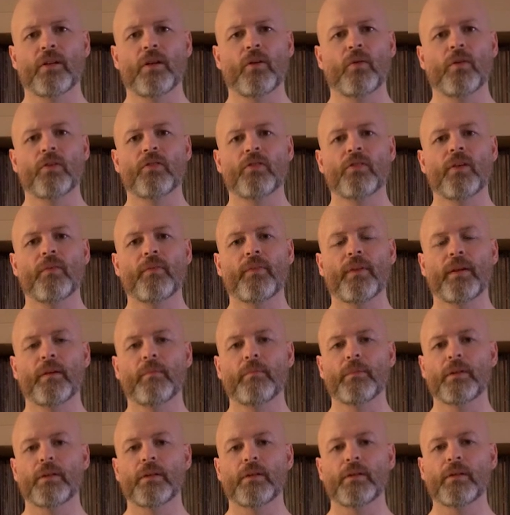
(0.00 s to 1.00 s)
ago or
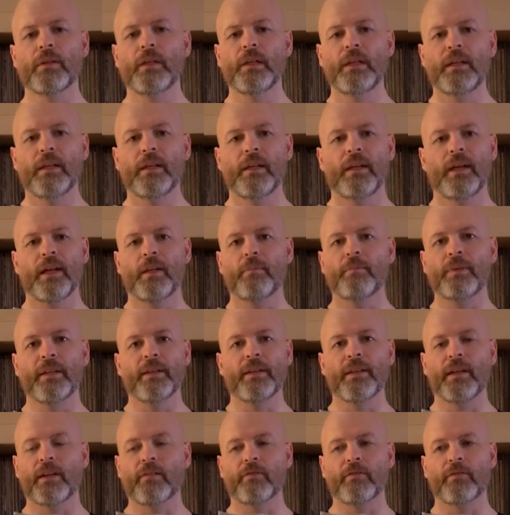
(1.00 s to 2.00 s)
something, but had
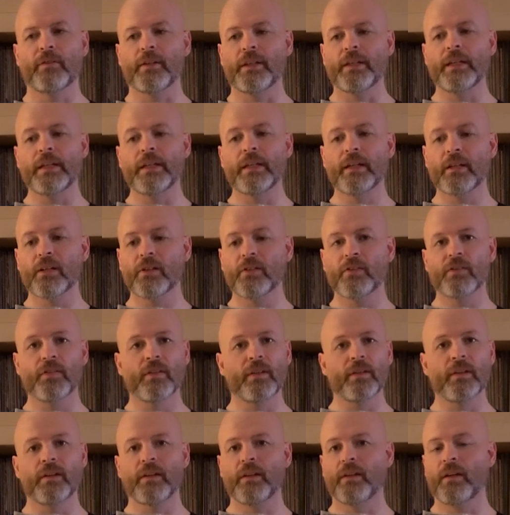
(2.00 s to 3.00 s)
been there for years
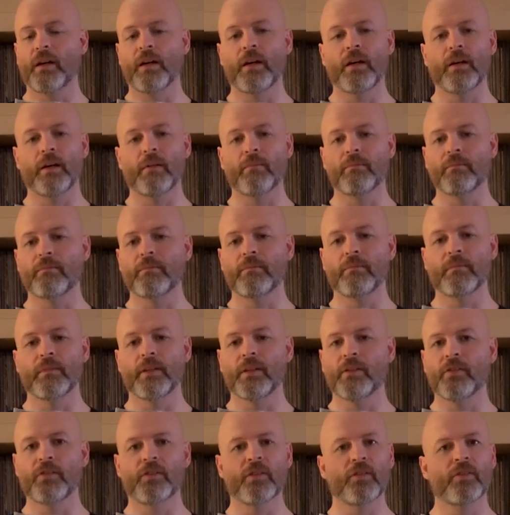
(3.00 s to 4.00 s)
and um,
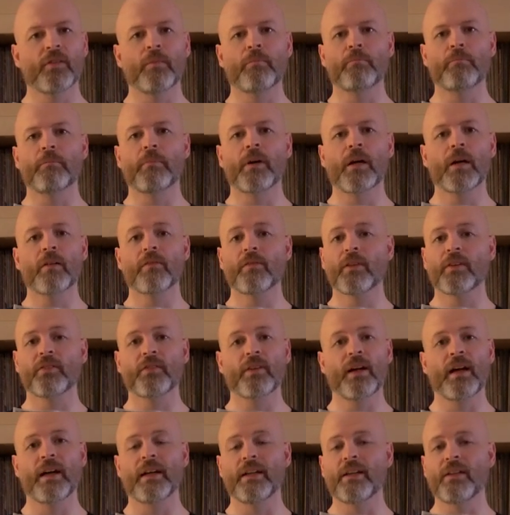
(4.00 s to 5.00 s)
is just a marvelous
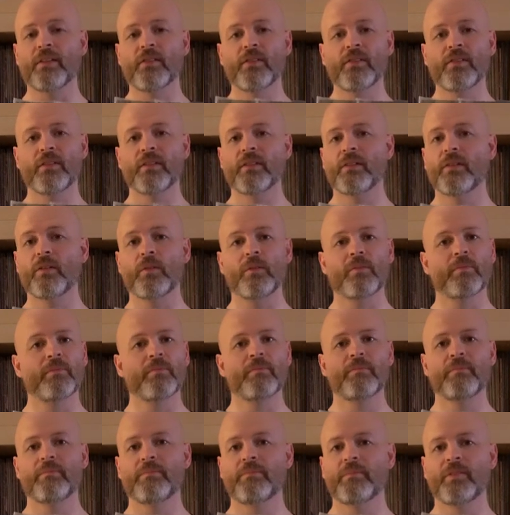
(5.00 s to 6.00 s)
guy and still
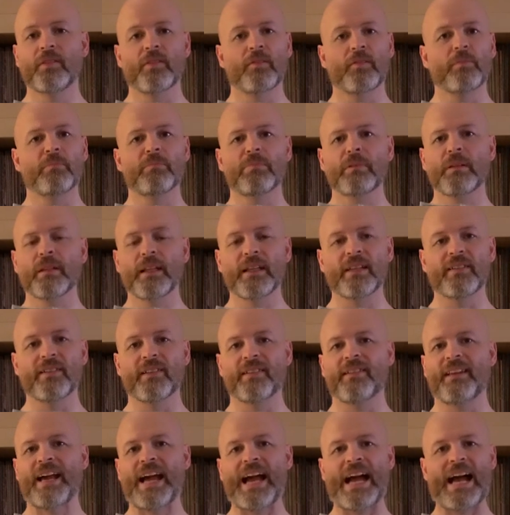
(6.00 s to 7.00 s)
just plays
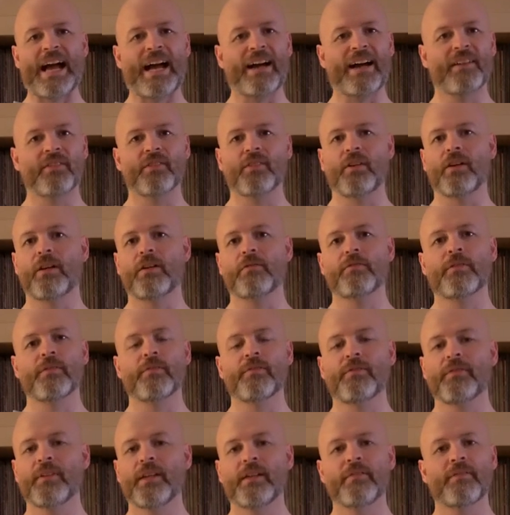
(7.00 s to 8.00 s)
his ass off.
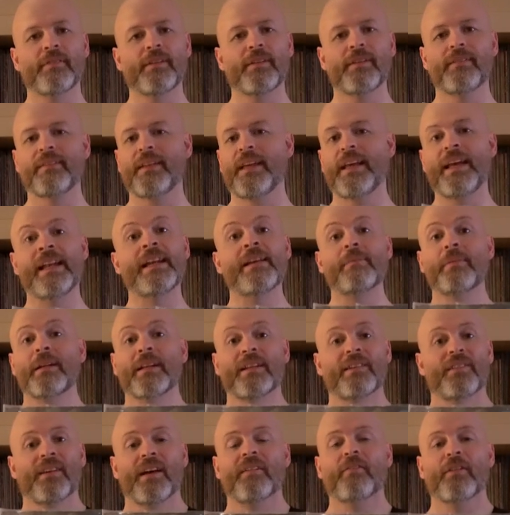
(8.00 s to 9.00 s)
If, if,
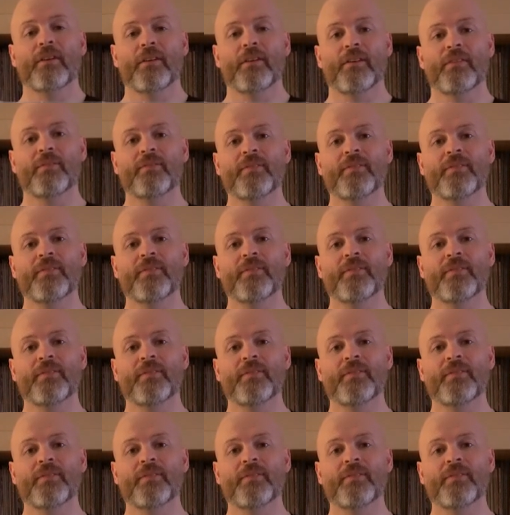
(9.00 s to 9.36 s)
anybody's ever